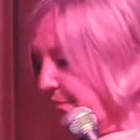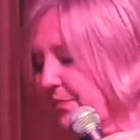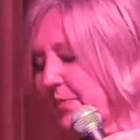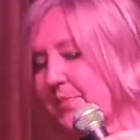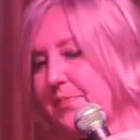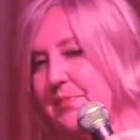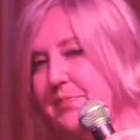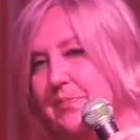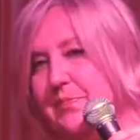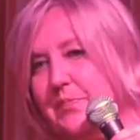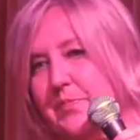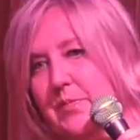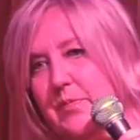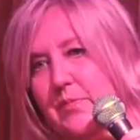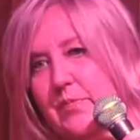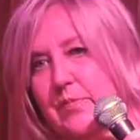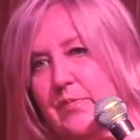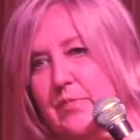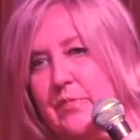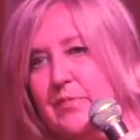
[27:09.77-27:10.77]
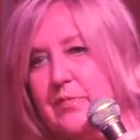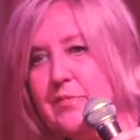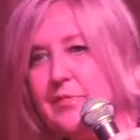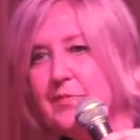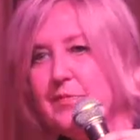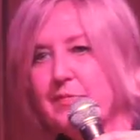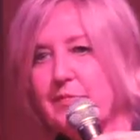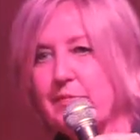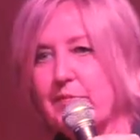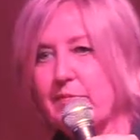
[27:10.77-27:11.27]
Mm -hmm.
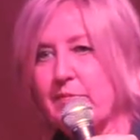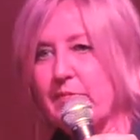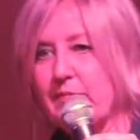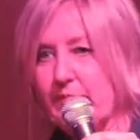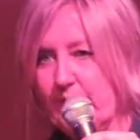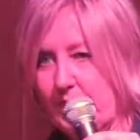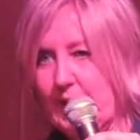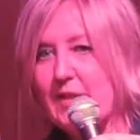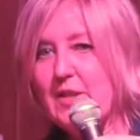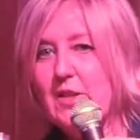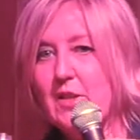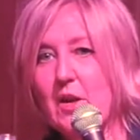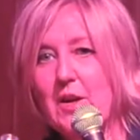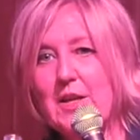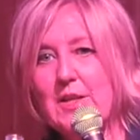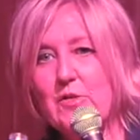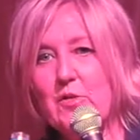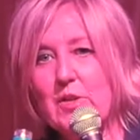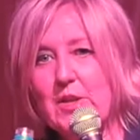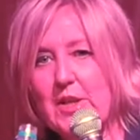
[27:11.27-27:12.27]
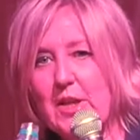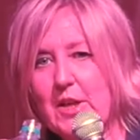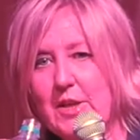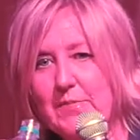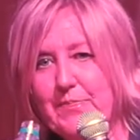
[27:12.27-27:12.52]
That's, no, that's really good.